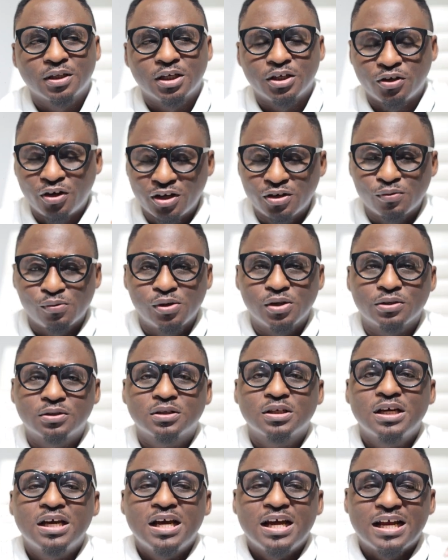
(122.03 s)
In other words,
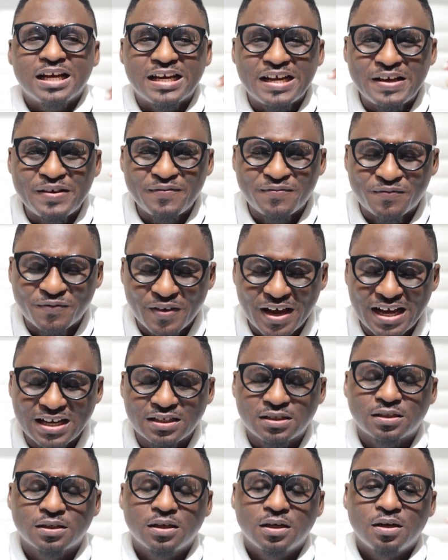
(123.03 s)
the
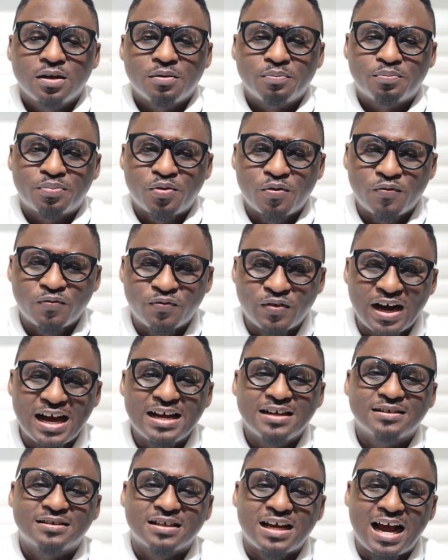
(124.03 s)
event
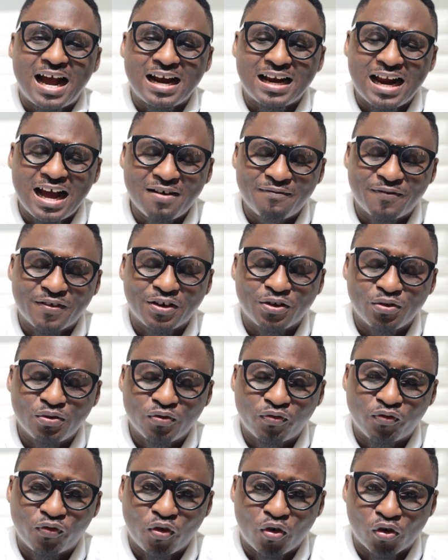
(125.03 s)
provides an avenue
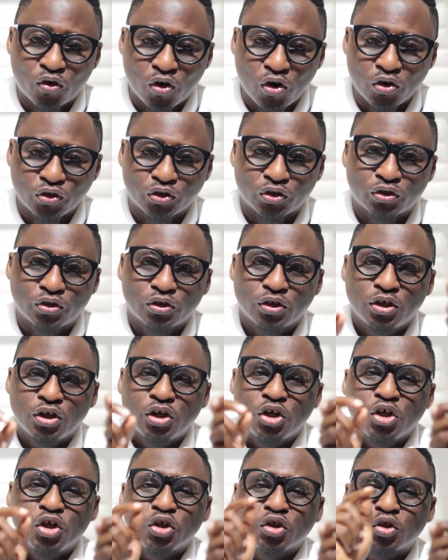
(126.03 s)
for us
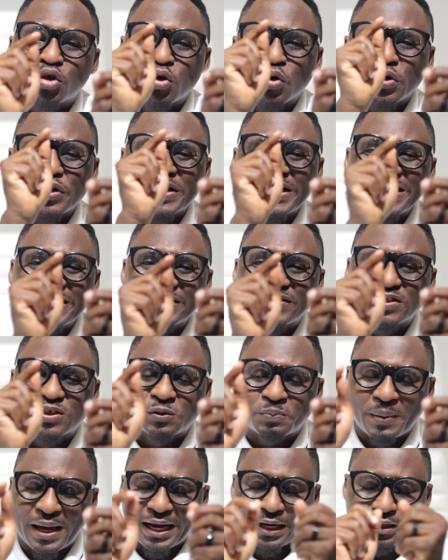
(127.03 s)
to
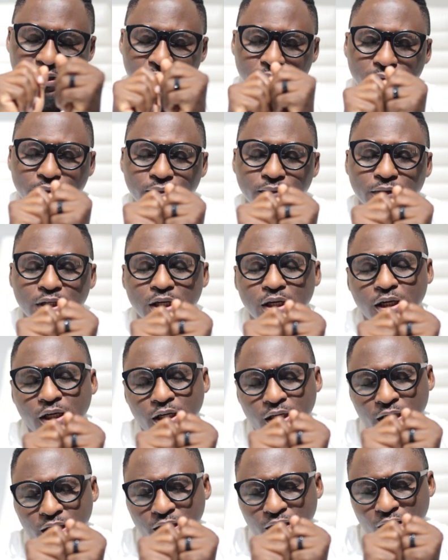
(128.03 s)
inspect.
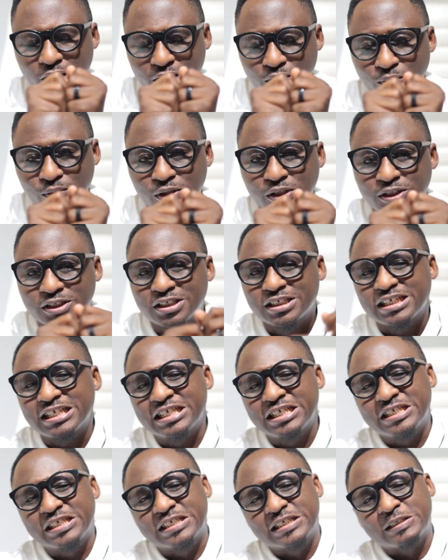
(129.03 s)
In other words,
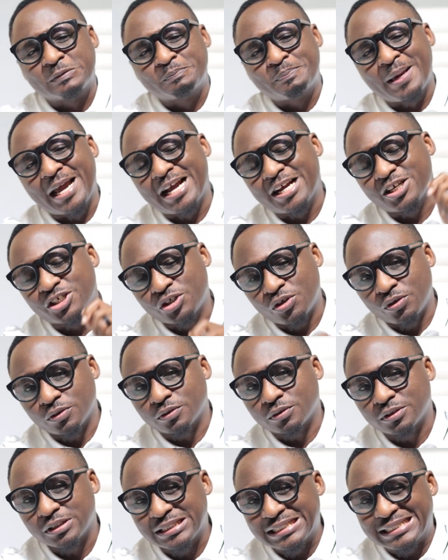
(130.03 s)
inspection
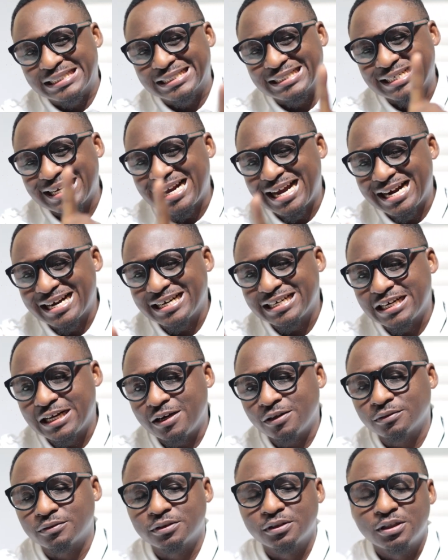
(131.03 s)
is carried
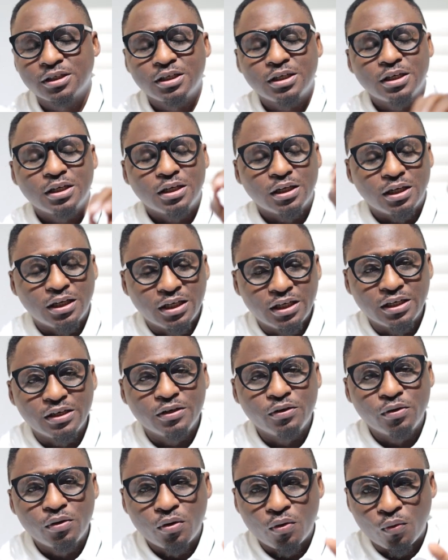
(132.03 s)
out
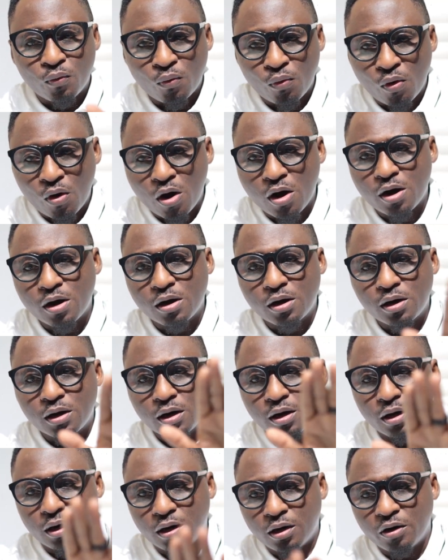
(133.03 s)
in
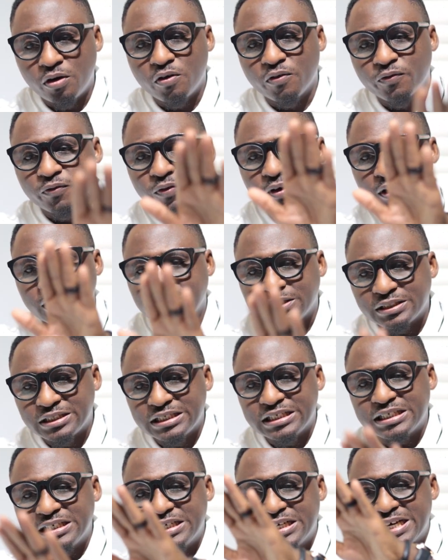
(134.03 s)
one of
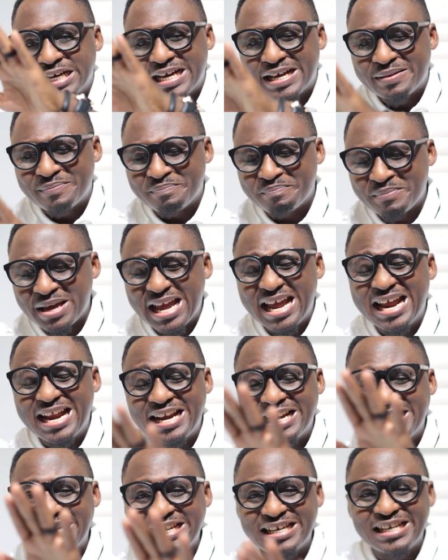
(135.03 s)
the
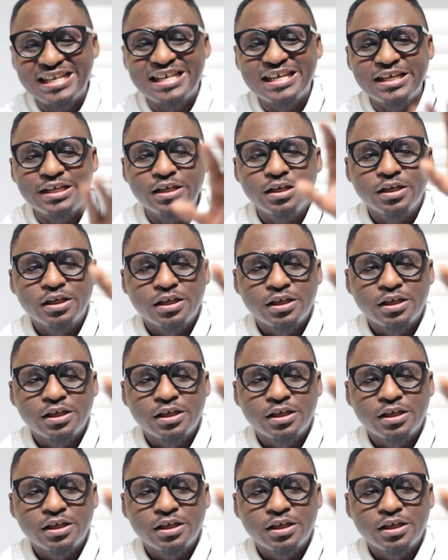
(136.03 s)
many